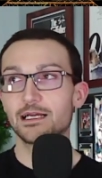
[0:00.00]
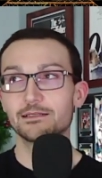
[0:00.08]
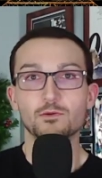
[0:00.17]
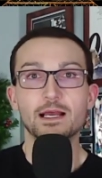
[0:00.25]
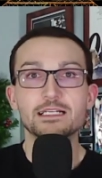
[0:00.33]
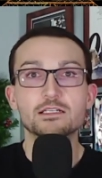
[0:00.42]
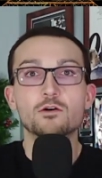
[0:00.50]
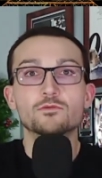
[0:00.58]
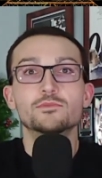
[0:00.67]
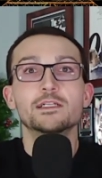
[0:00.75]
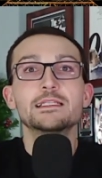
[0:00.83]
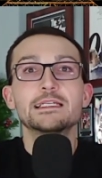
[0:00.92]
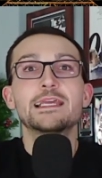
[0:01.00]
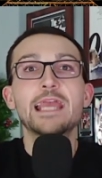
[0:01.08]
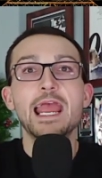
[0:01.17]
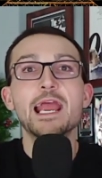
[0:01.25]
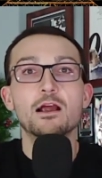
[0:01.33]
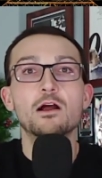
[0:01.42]
I don't really
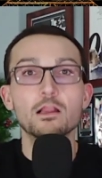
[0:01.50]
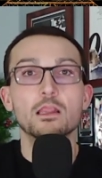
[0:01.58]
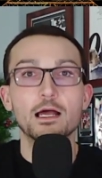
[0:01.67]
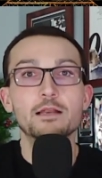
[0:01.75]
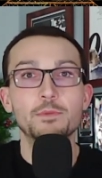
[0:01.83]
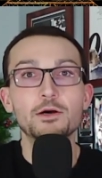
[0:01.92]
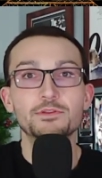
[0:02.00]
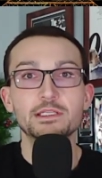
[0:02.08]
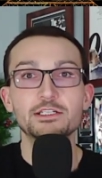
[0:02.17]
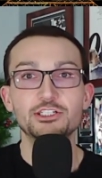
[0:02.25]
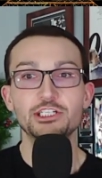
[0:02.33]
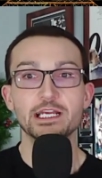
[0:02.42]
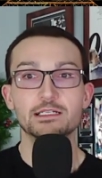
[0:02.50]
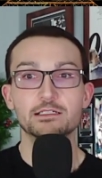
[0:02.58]
care a lot about this shit,